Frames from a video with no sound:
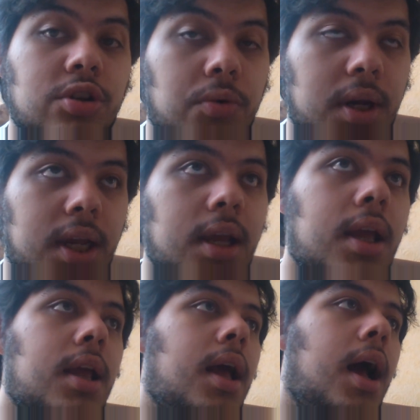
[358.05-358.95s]
degree,
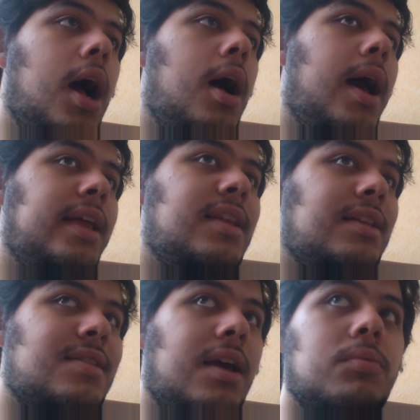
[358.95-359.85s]
and
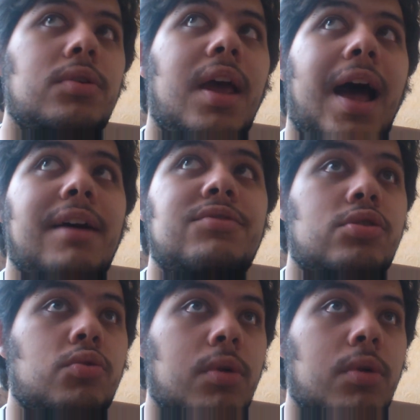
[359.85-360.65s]
that I would have to